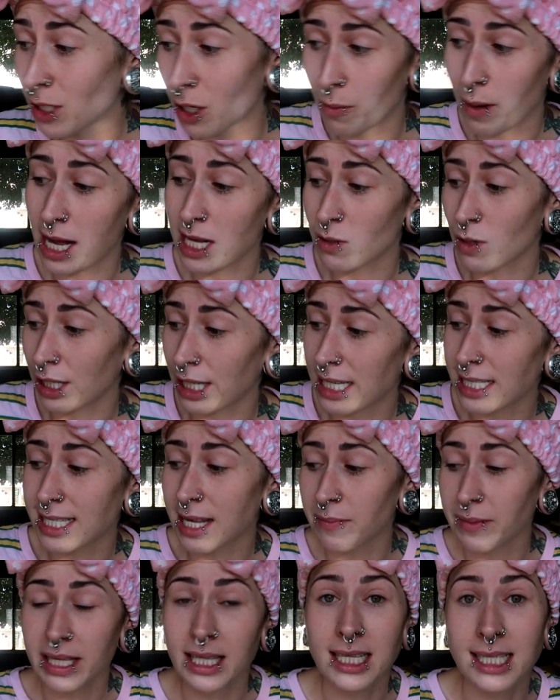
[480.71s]
so I might as well get
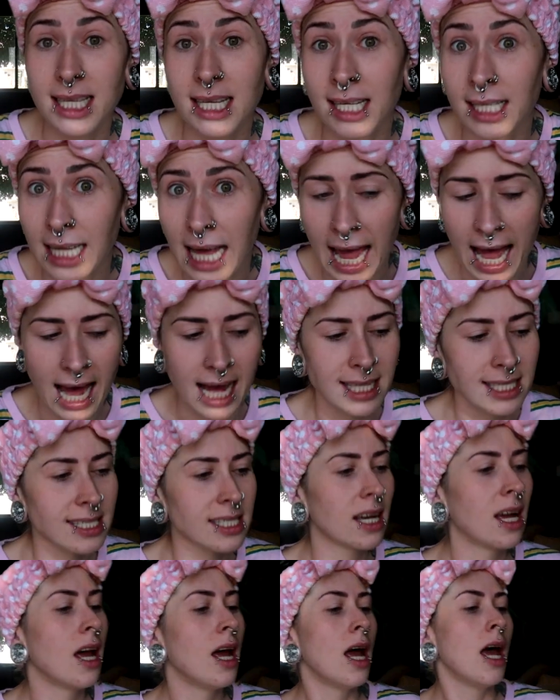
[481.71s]
something that's gonna
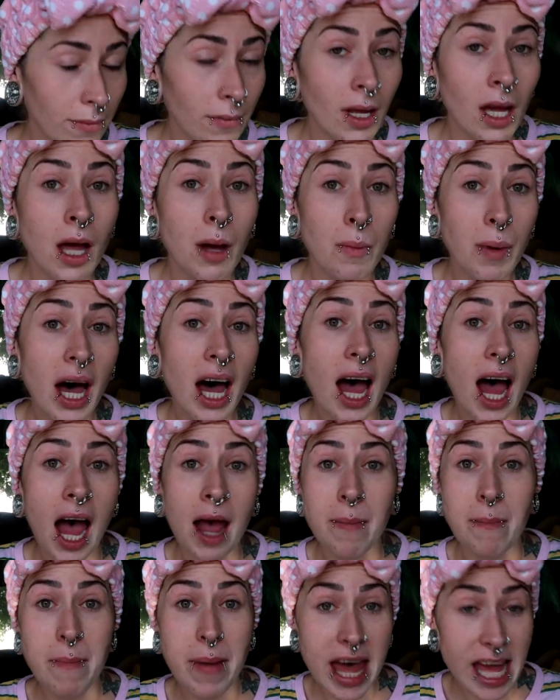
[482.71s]
last. But
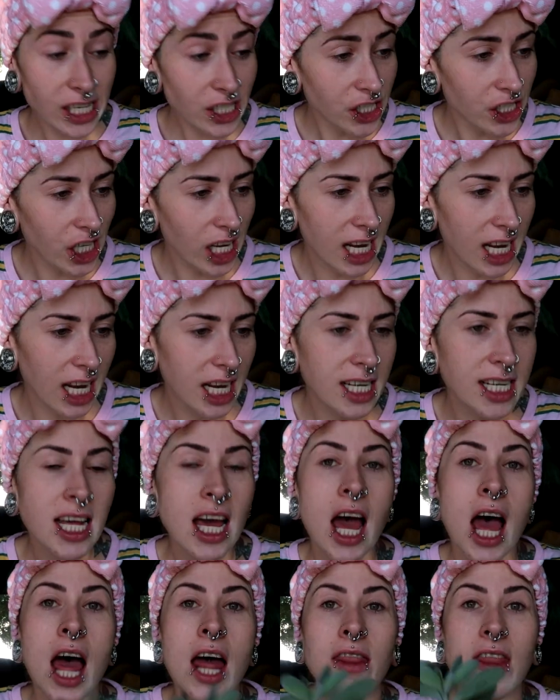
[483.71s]
I mentioned
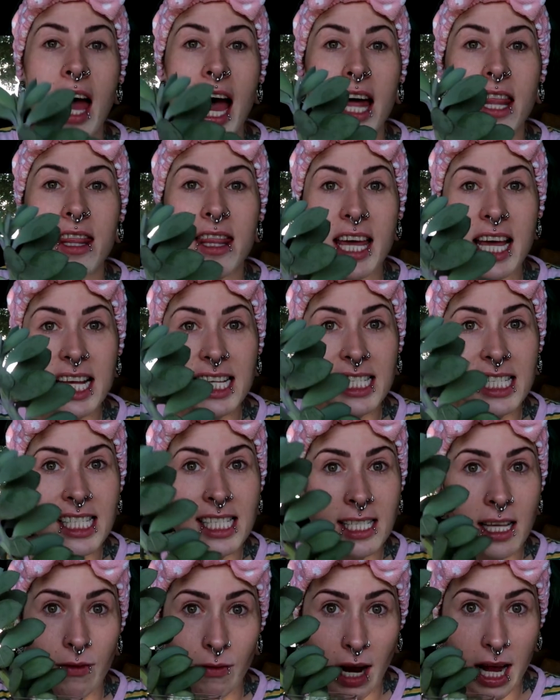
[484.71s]
that
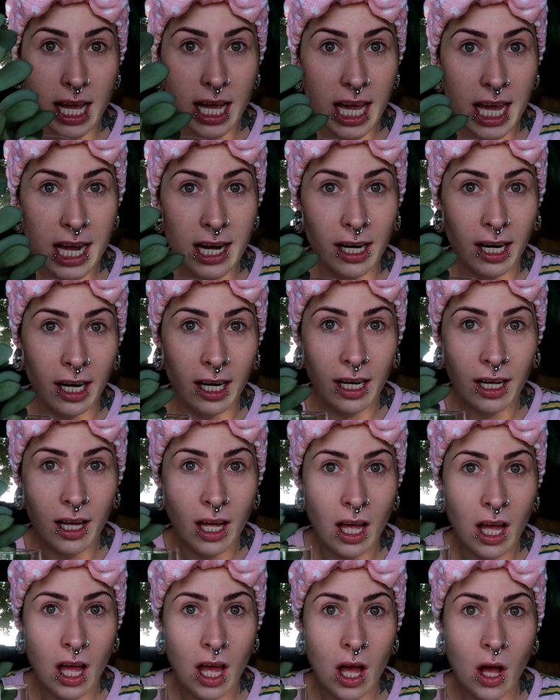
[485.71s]
this right here
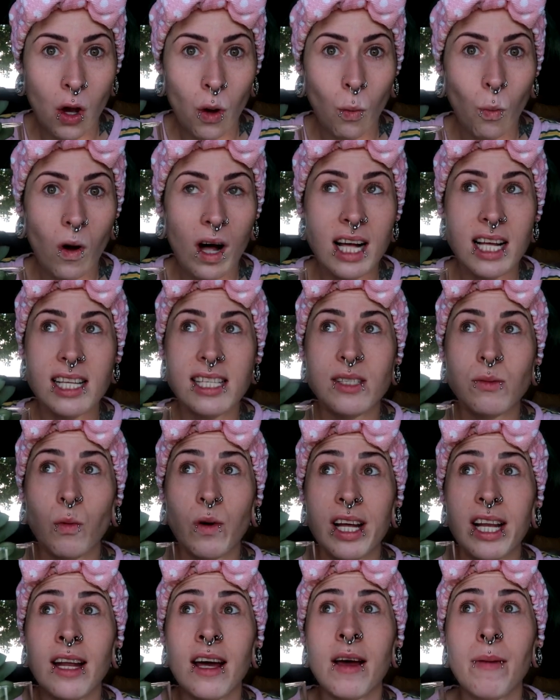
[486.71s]
was
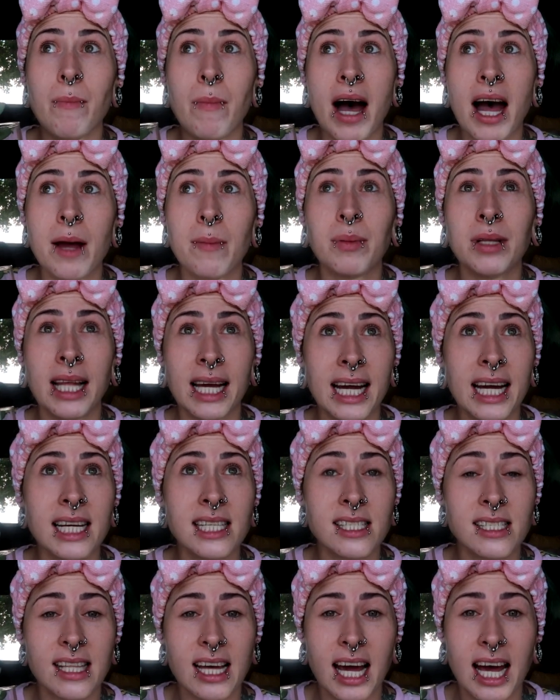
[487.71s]
when my
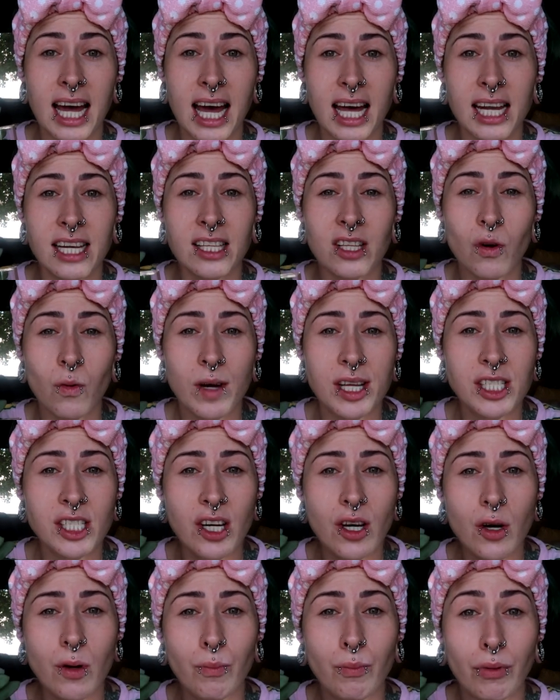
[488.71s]
plant that I had in the
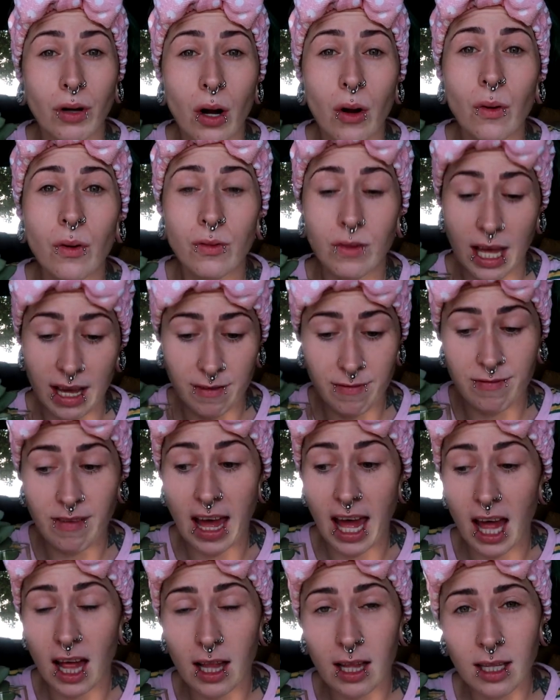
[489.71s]
window broke, like
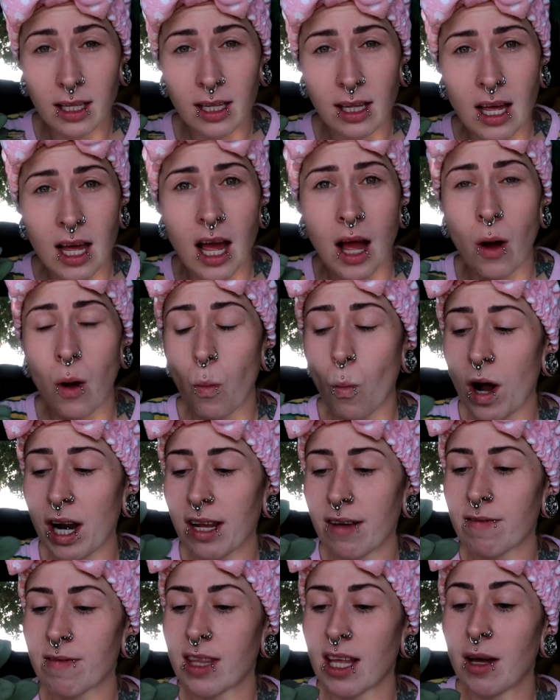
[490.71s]
fell.
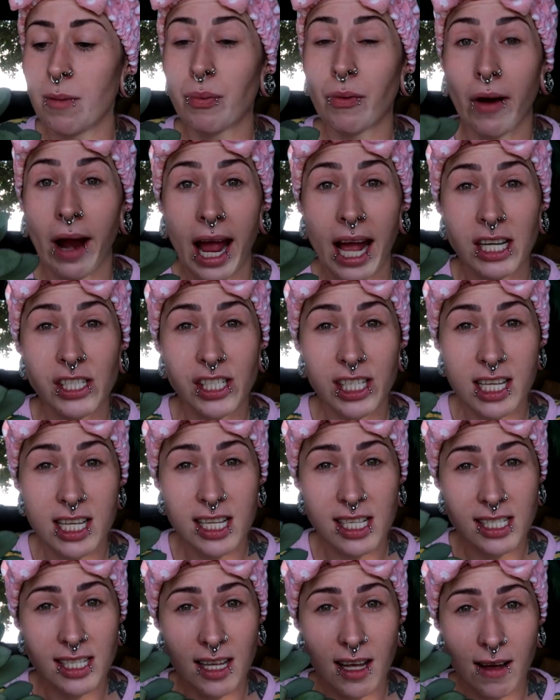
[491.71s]
One of the
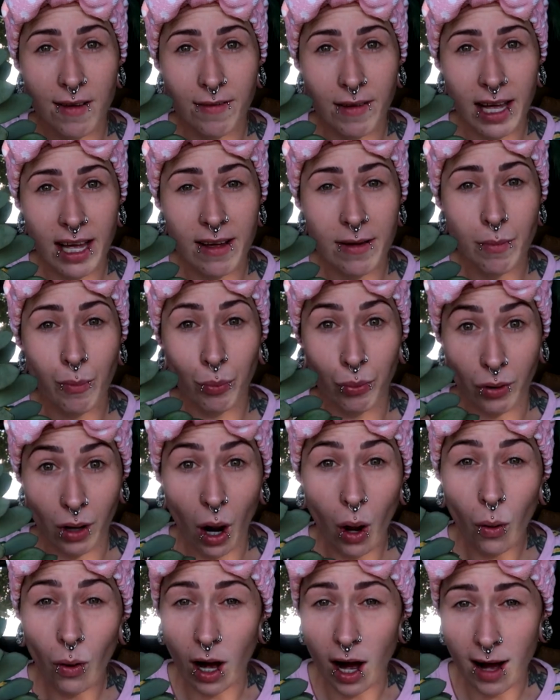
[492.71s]
branches of it
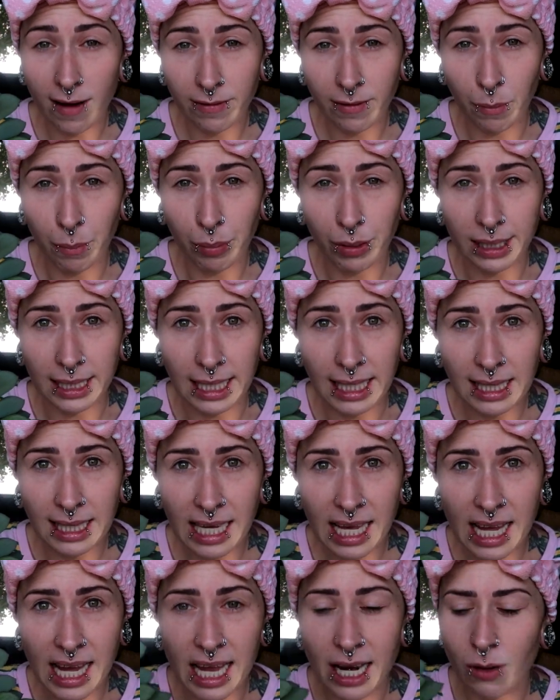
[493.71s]
broke off
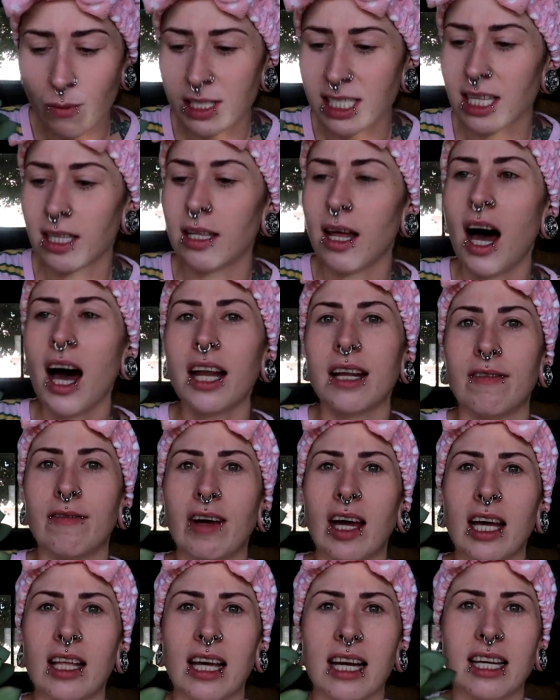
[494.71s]
completely and it was a lot of
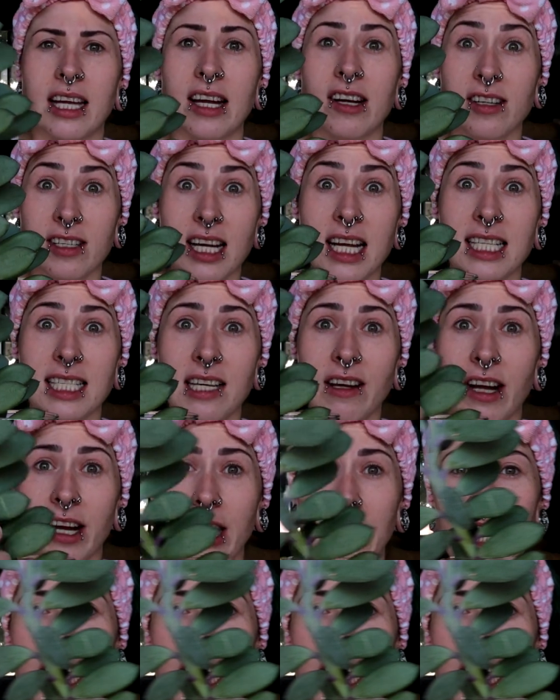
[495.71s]
it. Like here it is, here